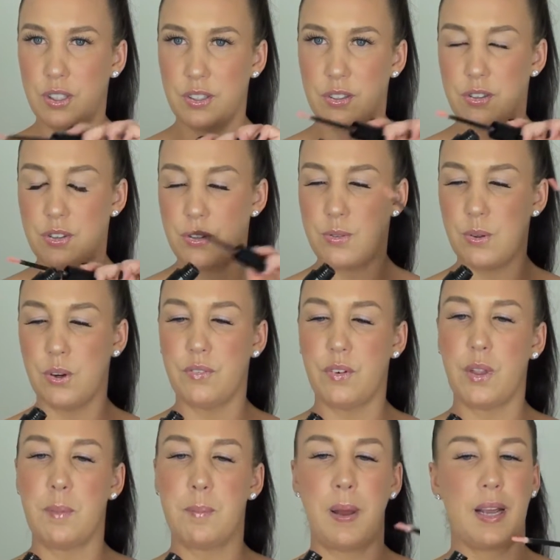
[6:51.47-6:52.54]
just sort of
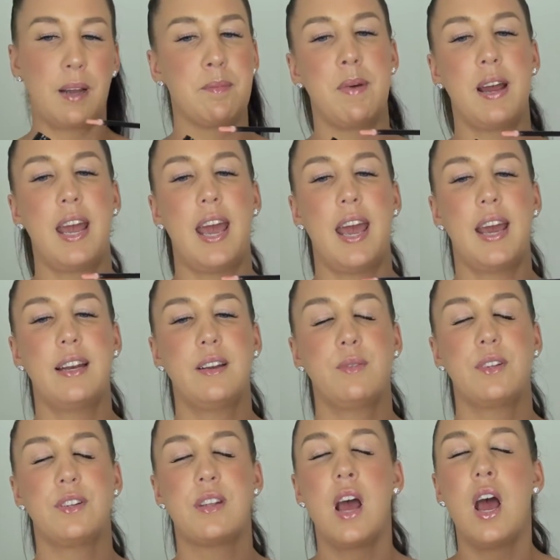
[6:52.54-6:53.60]
on the back of my hand, it
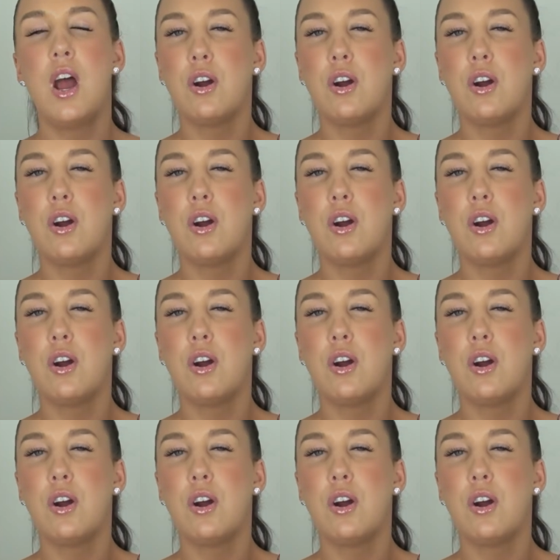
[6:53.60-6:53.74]
was